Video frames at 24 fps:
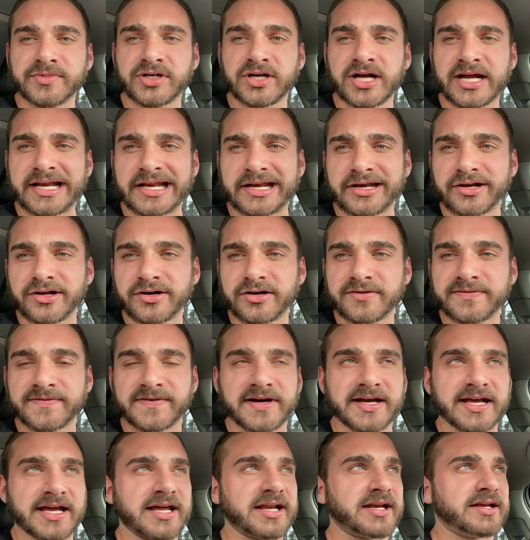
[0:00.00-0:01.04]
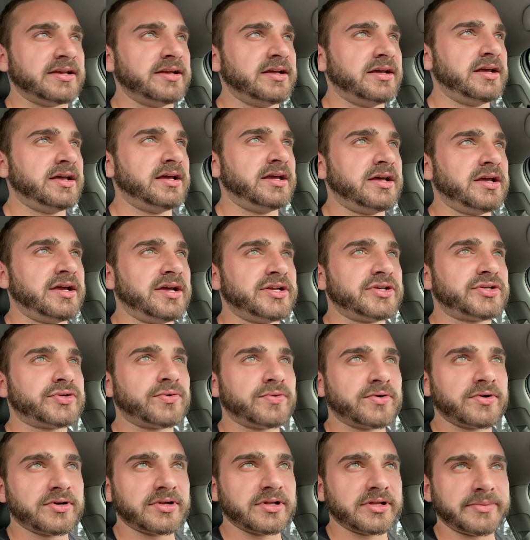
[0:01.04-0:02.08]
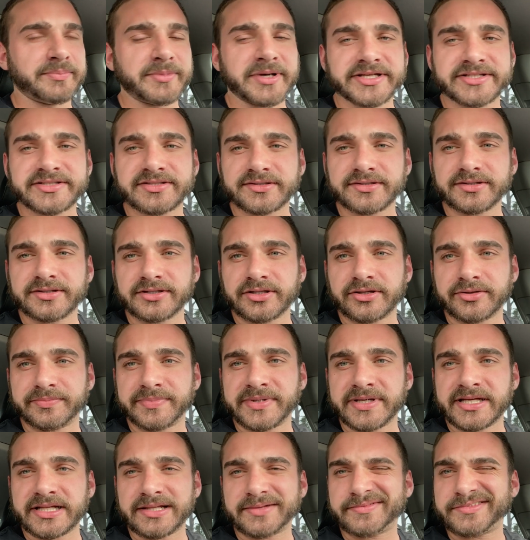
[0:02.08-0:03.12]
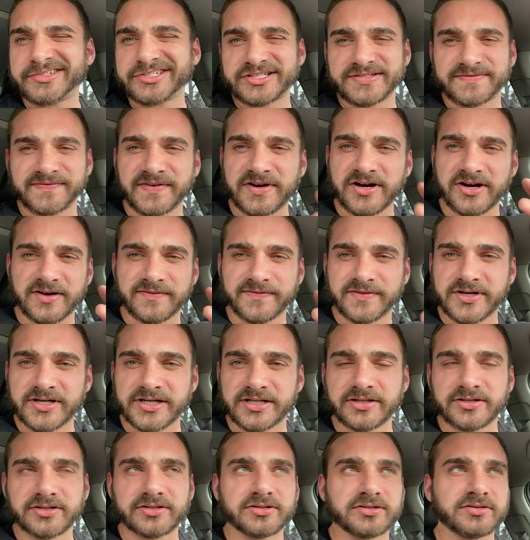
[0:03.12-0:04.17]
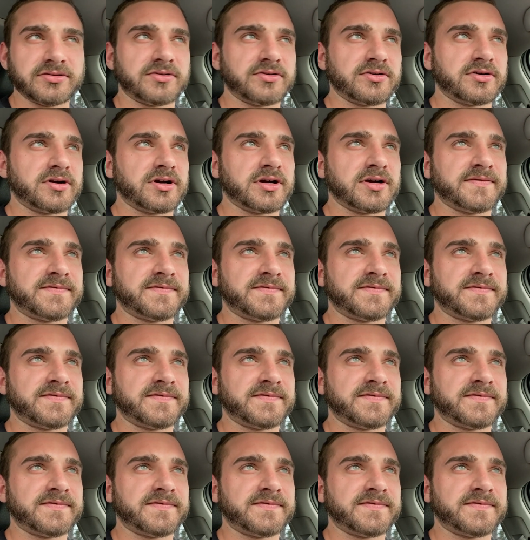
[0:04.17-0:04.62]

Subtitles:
I didn't know if I had torn the muscle a little bit, just very, very little, or